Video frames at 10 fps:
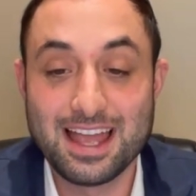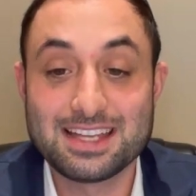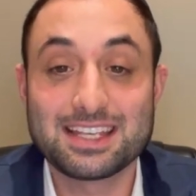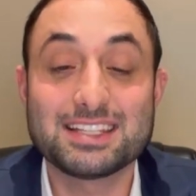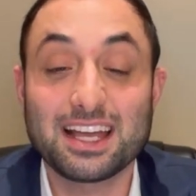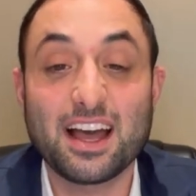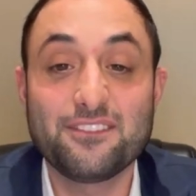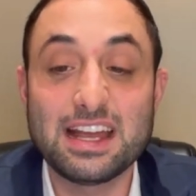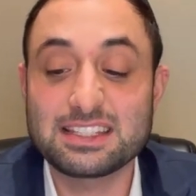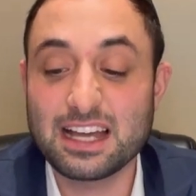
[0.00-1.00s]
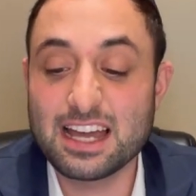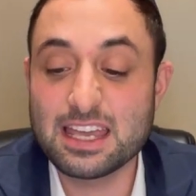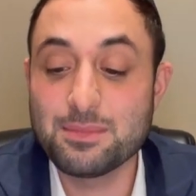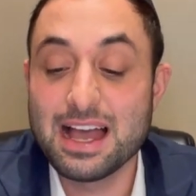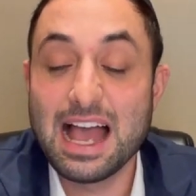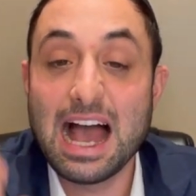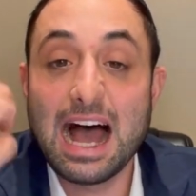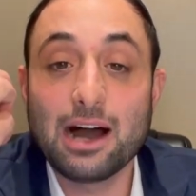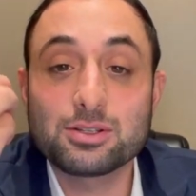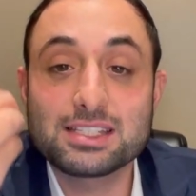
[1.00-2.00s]
Says the Chafetz Chaim,
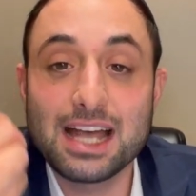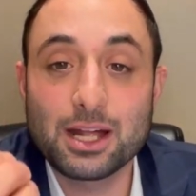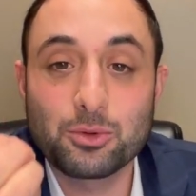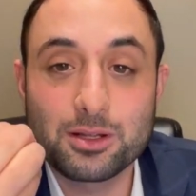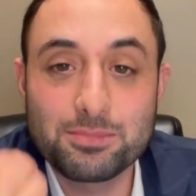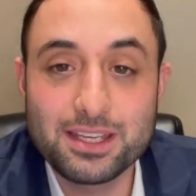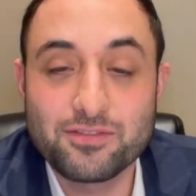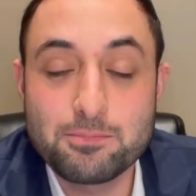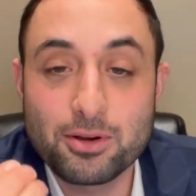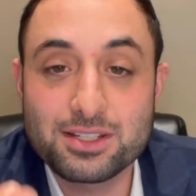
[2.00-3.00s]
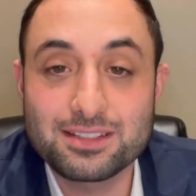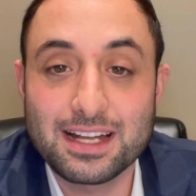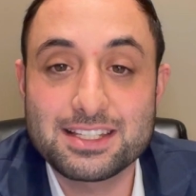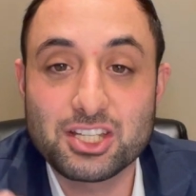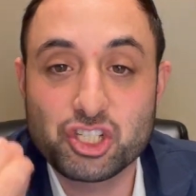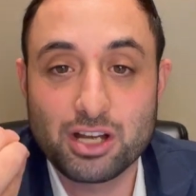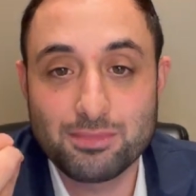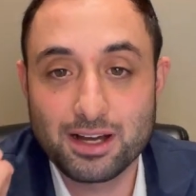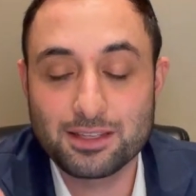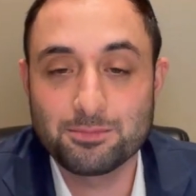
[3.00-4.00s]
how sad would it be if a person gets to
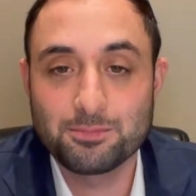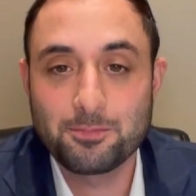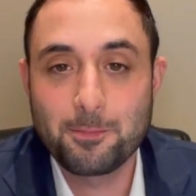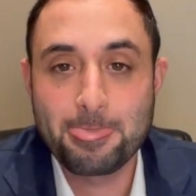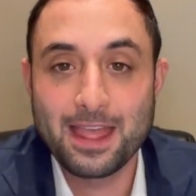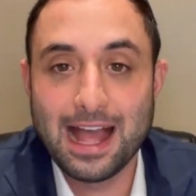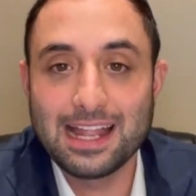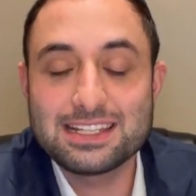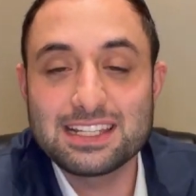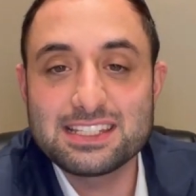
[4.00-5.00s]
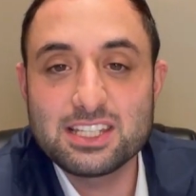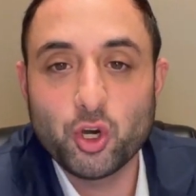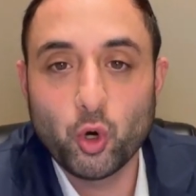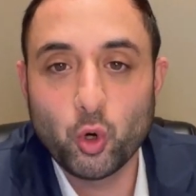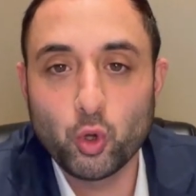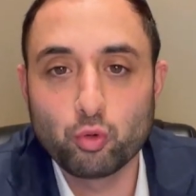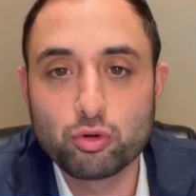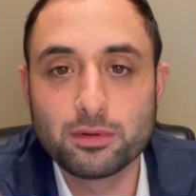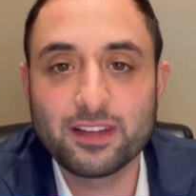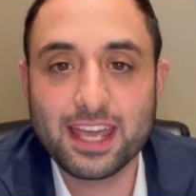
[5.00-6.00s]
Shamayim and he's going to see a whole
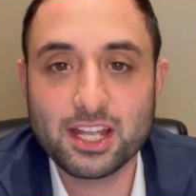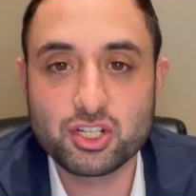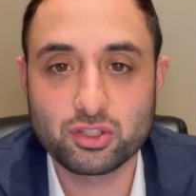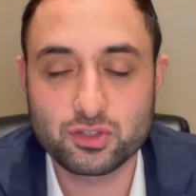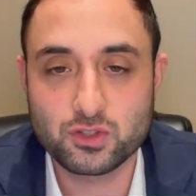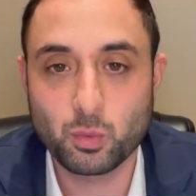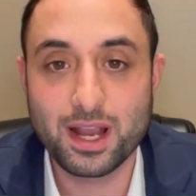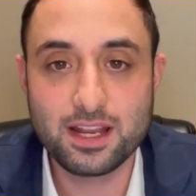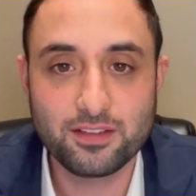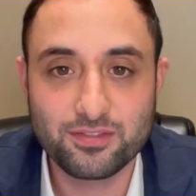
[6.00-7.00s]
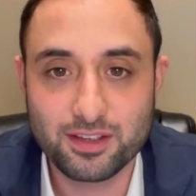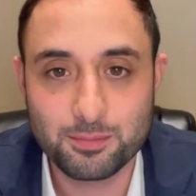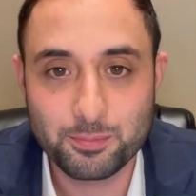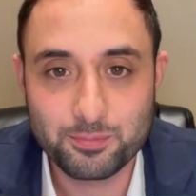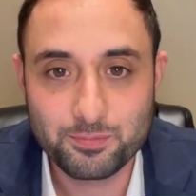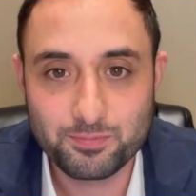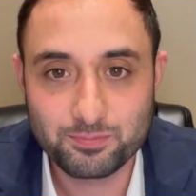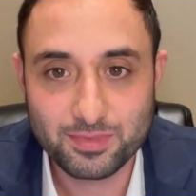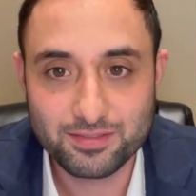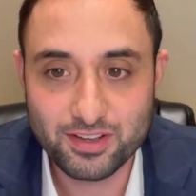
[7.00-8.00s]
room of angels waiting for him,
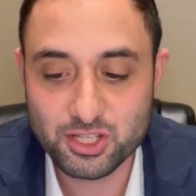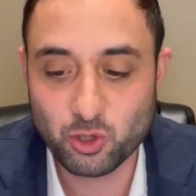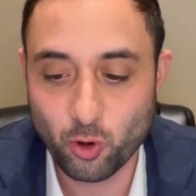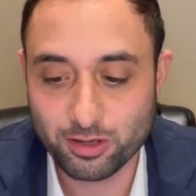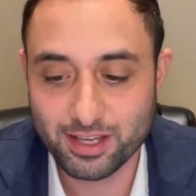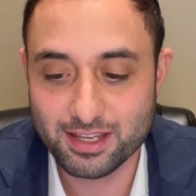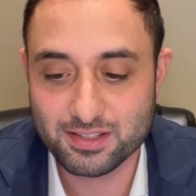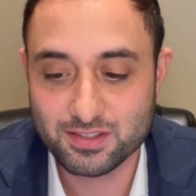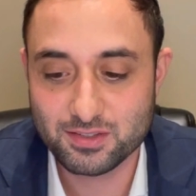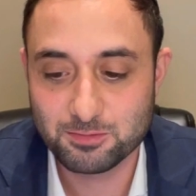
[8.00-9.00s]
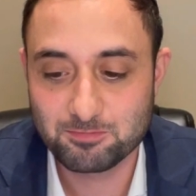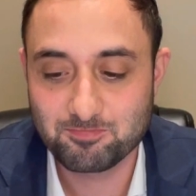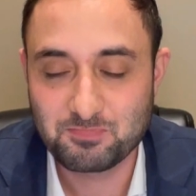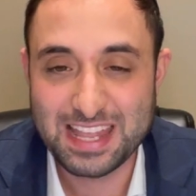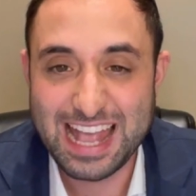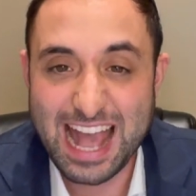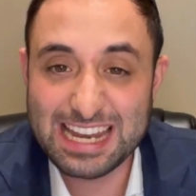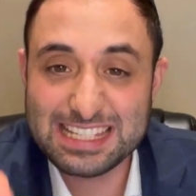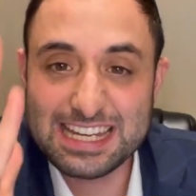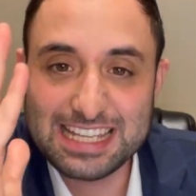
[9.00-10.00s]
for his court case. And
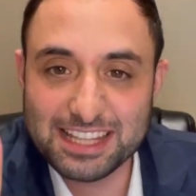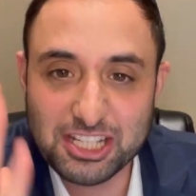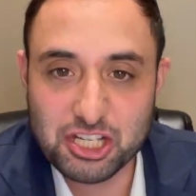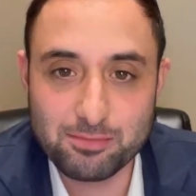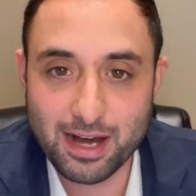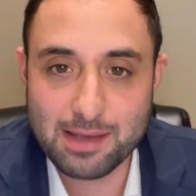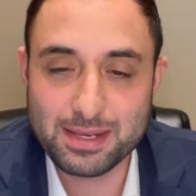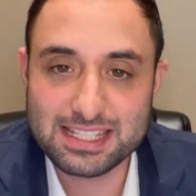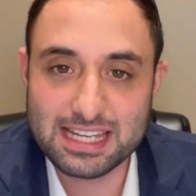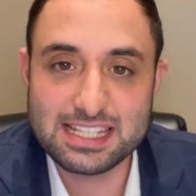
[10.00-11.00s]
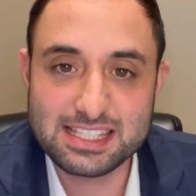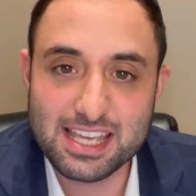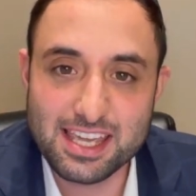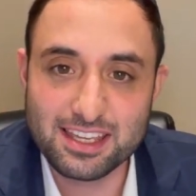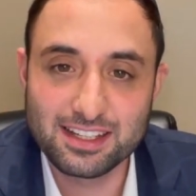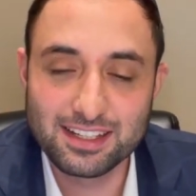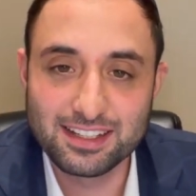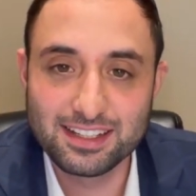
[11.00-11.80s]
he's going to get to Shamayim and he's going to see